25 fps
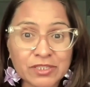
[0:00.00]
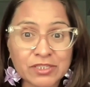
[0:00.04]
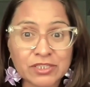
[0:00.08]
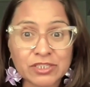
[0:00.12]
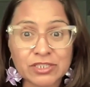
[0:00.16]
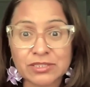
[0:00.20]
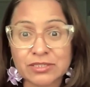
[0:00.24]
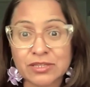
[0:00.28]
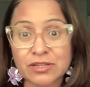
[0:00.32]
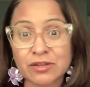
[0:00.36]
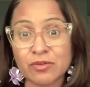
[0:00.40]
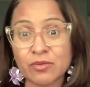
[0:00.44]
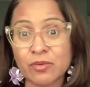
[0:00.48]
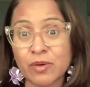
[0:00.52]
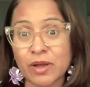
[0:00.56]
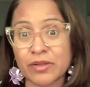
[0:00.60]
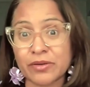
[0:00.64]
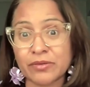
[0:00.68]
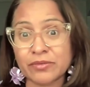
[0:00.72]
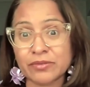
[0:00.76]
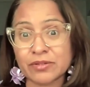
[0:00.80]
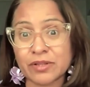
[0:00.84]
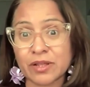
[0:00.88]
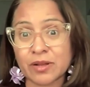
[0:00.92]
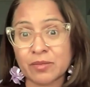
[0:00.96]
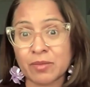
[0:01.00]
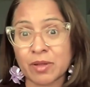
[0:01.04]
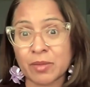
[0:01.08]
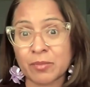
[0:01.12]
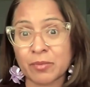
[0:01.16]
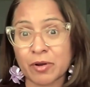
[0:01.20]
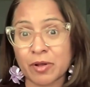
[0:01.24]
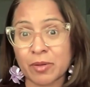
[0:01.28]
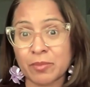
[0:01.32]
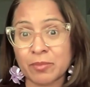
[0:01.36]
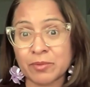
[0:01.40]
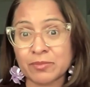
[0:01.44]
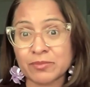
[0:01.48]
And she said, no, I don't tell my
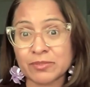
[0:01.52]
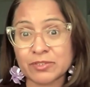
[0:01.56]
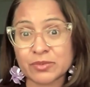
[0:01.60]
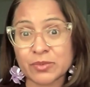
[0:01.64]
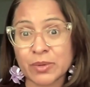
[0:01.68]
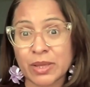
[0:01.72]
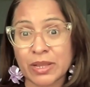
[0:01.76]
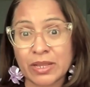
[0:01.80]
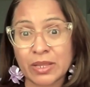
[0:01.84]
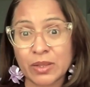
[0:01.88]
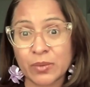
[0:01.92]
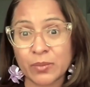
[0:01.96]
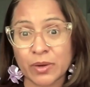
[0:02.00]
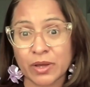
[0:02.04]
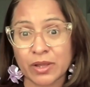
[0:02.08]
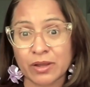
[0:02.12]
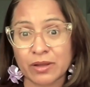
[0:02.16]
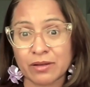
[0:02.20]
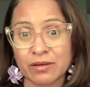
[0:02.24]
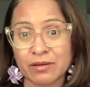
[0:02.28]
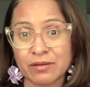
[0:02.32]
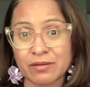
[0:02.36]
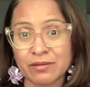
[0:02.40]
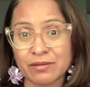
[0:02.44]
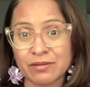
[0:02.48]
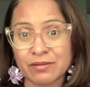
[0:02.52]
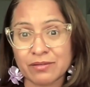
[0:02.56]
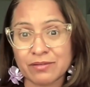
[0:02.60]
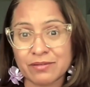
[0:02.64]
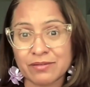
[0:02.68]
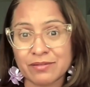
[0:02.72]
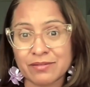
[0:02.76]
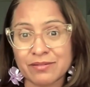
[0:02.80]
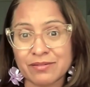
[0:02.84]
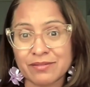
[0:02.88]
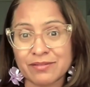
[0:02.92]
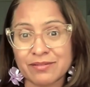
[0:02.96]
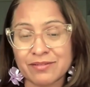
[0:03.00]
problems to anyone.
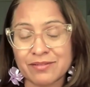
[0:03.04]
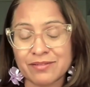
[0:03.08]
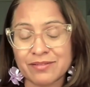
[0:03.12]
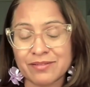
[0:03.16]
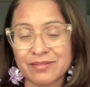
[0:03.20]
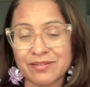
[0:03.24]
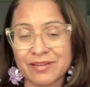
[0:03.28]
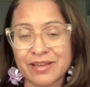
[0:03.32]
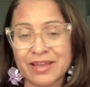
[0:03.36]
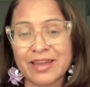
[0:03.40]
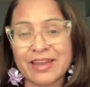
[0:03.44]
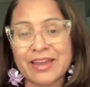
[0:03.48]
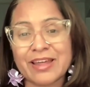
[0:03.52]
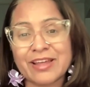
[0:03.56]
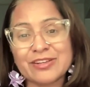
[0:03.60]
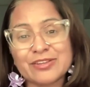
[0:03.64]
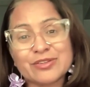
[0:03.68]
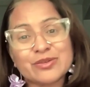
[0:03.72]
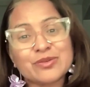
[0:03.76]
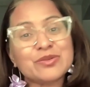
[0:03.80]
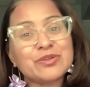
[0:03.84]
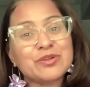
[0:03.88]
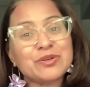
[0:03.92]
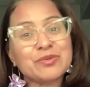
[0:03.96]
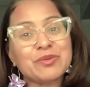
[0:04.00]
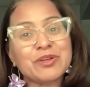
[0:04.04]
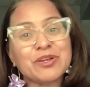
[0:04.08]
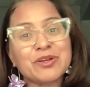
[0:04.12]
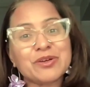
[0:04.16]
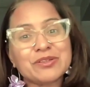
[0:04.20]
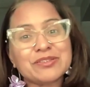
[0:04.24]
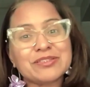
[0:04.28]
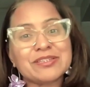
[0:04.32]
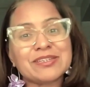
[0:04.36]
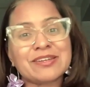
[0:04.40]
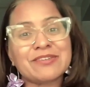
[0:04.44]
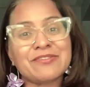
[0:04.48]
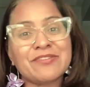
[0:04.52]
And I told her
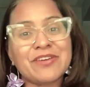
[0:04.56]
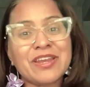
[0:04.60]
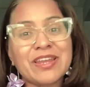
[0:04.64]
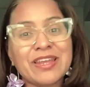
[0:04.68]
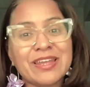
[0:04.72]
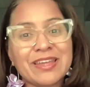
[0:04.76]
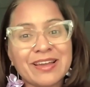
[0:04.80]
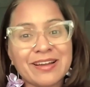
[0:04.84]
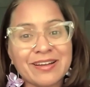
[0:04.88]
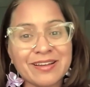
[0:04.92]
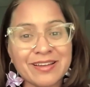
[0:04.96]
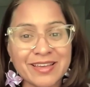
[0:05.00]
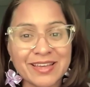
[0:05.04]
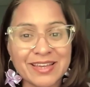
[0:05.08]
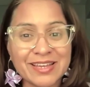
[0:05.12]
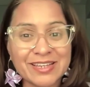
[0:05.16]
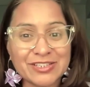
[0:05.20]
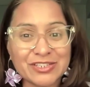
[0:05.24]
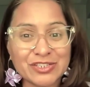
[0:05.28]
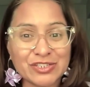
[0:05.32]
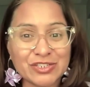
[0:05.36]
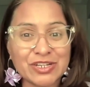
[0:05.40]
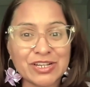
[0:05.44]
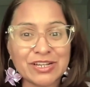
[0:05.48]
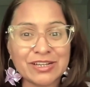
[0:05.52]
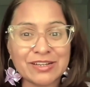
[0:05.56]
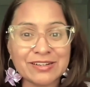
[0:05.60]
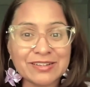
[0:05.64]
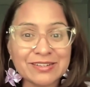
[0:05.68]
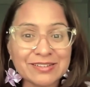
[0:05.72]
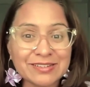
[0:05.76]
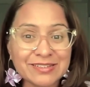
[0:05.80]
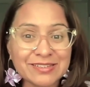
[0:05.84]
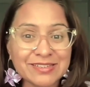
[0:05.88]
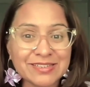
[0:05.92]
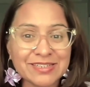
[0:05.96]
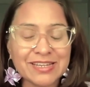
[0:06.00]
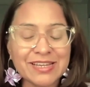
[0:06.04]
because at a very young age, she
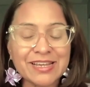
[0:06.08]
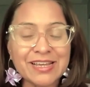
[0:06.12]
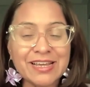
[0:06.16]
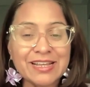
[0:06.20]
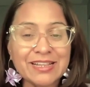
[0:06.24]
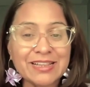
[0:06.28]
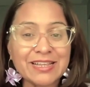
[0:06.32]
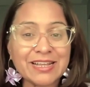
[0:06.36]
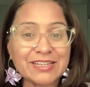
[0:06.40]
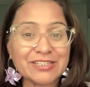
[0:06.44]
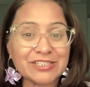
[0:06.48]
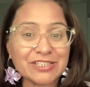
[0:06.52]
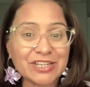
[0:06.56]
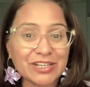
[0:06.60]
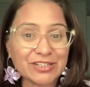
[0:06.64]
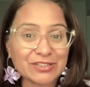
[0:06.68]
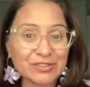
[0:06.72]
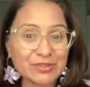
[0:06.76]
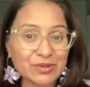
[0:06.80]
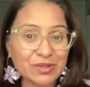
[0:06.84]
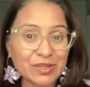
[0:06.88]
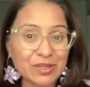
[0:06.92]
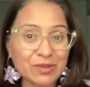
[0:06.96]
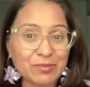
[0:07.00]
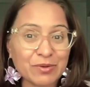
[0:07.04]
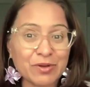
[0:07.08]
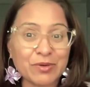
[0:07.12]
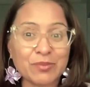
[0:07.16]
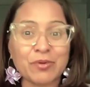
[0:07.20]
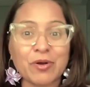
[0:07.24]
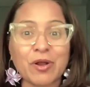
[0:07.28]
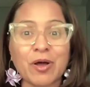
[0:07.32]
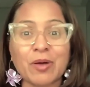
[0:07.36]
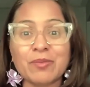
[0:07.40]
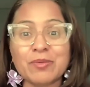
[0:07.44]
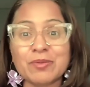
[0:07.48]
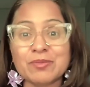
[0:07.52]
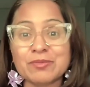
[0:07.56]
learned that she has to keep her
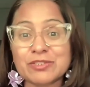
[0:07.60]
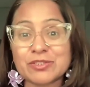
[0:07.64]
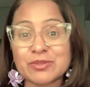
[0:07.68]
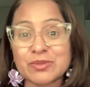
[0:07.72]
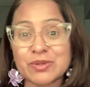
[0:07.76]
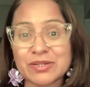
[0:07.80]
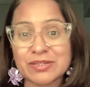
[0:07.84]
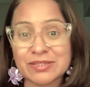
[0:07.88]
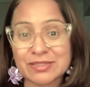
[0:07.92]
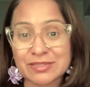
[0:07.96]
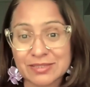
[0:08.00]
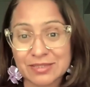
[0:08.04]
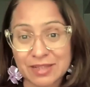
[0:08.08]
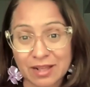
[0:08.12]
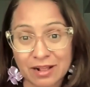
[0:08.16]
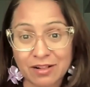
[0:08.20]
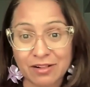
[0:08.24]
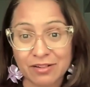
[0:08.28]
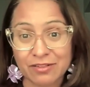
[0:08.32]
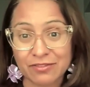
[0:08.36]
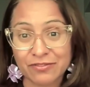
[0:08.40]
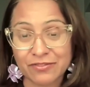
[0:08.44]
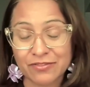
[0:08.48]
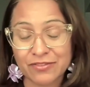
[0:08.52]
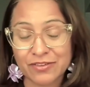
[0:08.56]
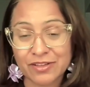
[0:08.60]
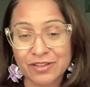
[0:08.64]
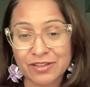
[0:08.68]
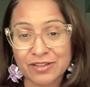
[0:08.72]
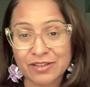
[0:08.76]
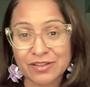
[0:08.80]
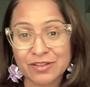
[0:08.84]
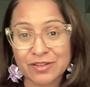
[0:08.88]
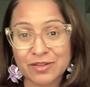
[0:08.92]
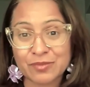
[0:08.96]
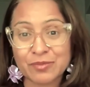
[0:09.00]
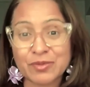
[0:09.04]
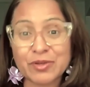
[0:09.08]
problems to herself
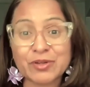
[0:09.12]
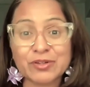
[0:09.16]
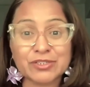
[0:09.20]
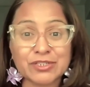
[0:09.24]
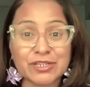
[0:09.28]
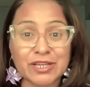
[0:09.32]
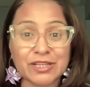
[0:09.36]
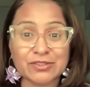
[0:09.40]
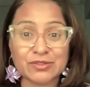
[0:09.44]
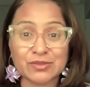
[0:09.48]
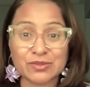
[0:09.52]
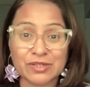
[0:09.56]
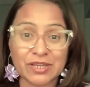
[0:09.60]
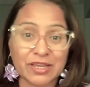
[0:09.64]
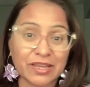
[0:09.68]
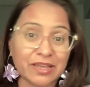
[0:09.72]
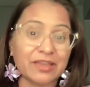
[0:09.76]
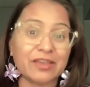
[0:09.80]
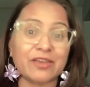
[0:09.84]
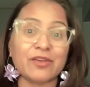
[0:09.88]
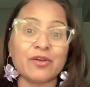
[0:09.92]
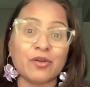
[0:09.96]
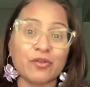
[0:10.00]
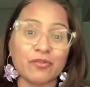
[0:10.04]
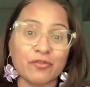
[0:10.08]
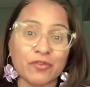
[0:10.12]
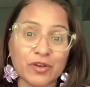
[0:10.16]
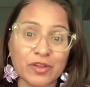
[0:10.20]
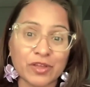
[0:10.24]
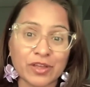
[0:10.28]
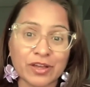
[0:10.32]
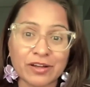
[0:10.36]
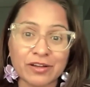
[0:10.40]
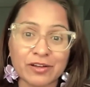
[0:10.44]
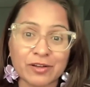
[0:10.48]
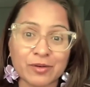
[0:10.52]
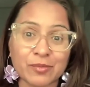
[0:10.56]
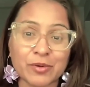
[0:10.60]
because she has to take care of her
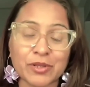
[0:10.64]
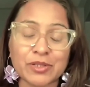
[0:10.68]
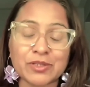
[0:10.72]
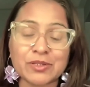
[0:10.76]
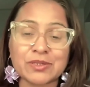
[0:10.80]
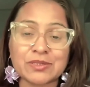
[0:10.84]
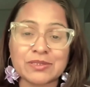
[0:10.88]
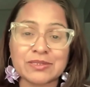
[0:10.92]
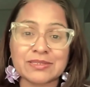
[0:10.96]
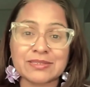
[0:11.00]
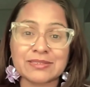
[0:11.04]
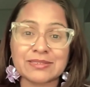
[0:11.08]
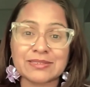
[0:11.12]
younger brother and